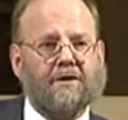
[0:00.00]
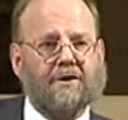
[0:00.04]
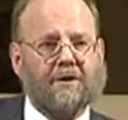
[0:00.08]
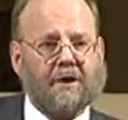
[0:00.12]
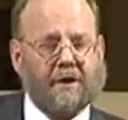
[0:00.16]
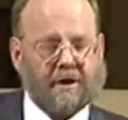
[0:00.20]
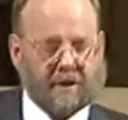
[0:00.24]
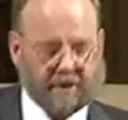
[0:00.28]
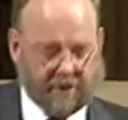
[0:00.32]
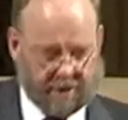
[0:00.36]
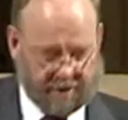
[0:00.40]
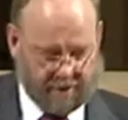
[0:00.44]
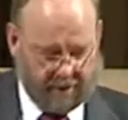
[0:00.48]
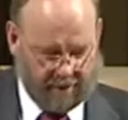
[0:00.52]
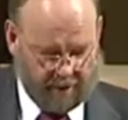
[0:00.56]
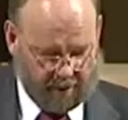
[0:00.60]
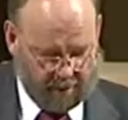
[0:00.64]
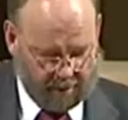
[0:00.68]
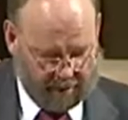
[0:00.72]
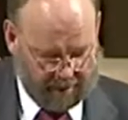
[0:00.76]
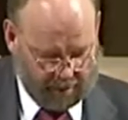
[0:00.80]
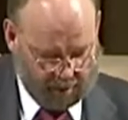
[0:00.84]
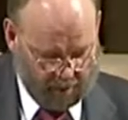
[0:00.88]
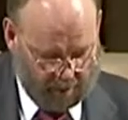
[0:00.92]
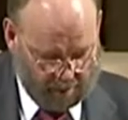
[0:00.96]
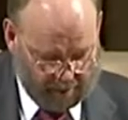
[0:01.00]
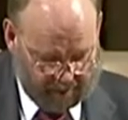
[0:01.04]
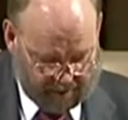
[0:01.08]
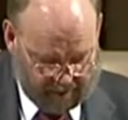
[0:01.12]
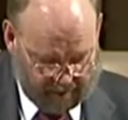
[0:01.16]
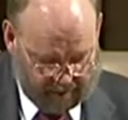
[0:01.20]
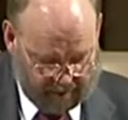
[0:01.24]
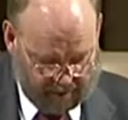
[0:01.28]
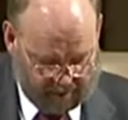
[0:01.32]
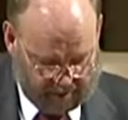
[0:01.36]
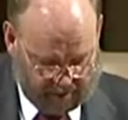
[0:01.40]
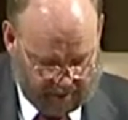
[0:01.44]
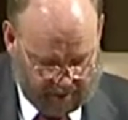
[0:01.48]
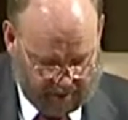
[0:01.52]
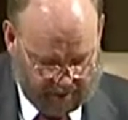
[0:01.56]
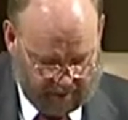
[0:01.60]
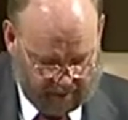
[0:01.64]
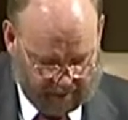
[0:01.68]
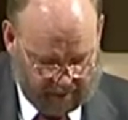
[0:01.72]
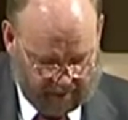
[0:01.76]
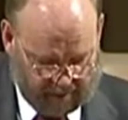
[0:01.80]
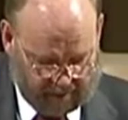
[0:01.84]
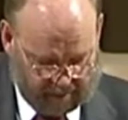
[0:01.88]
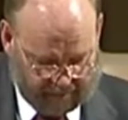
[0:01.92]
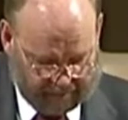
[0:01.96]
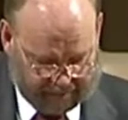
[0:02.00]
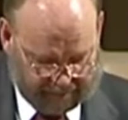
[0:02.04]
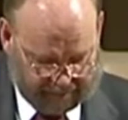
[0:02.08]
States developing one particular treatment.